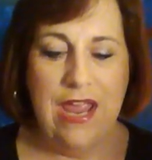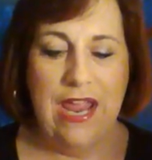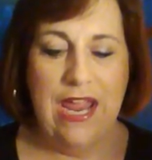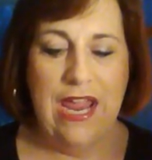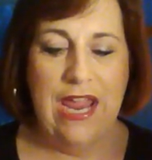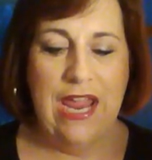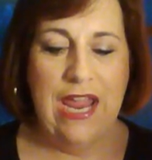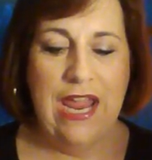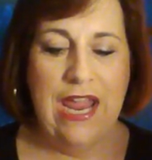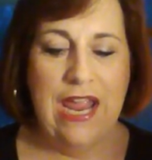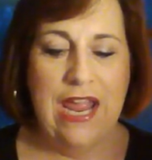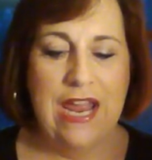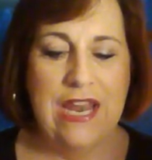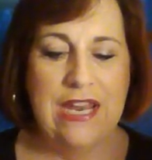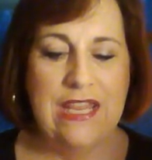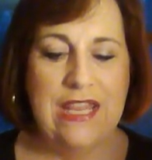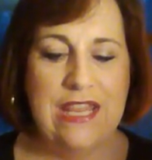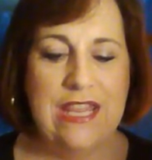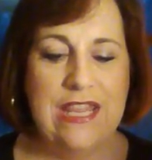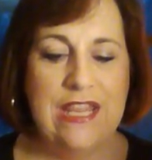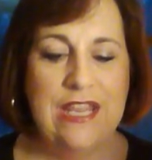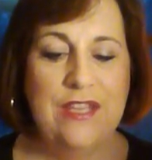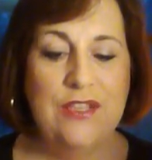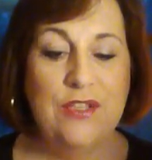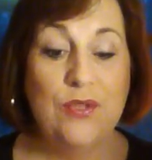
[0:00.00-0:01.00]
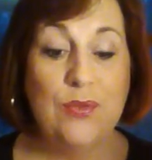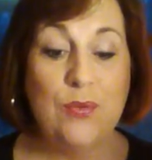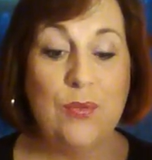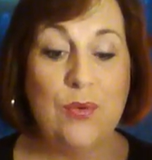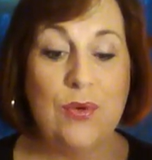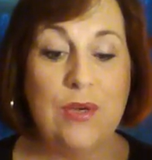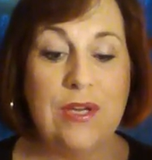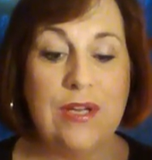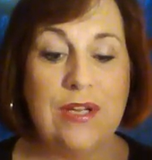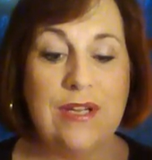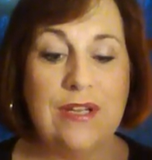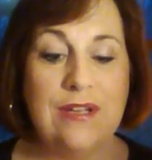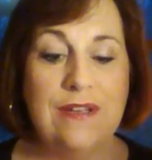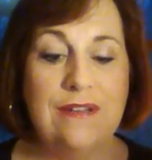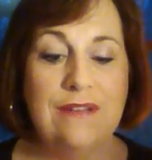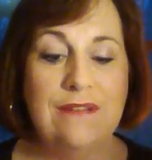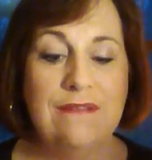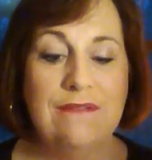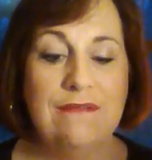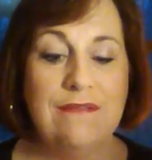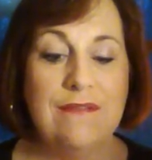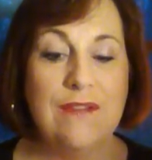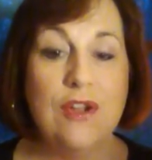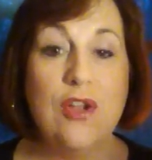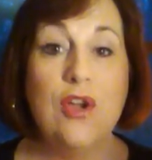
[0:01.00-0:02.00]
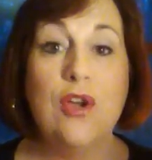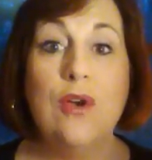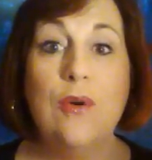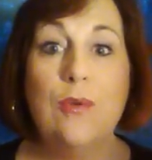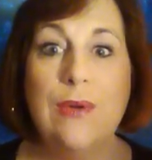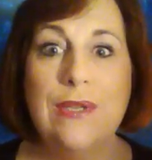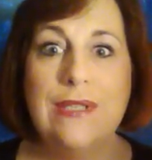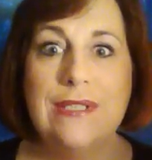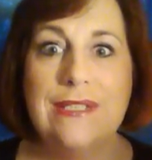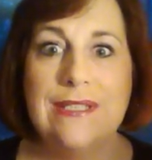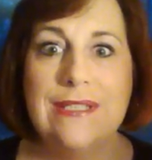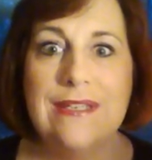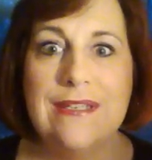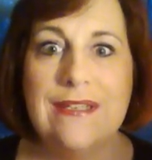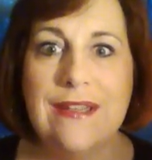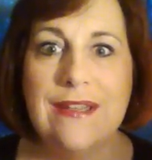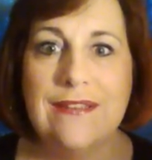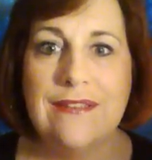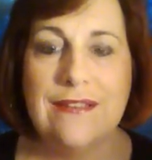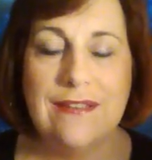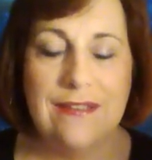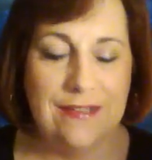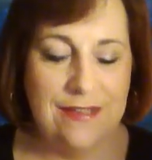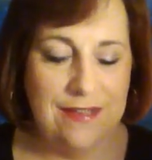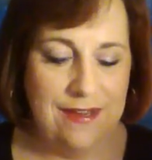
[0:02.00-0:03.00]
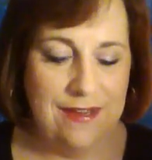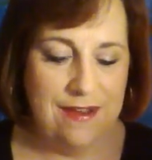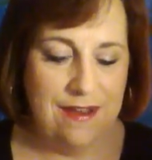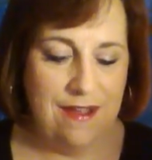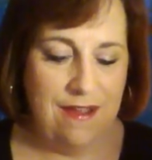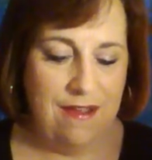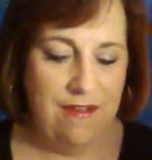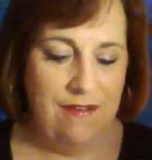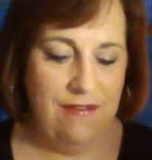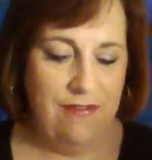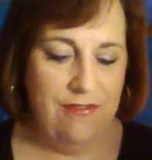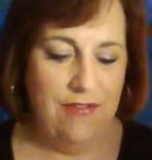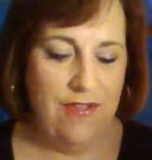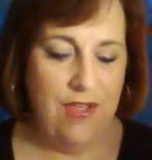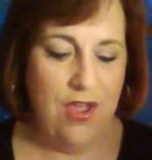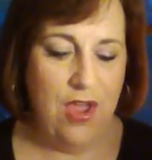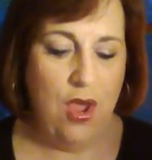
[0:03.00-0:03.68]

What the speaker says: and this one, coincidentally enough,